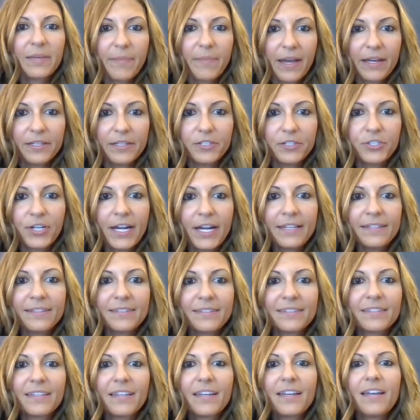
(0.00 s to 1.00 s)
email
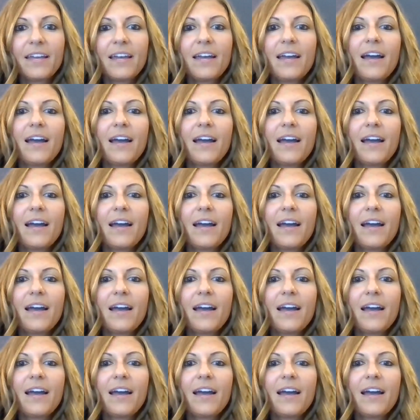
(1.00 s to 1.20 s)
address.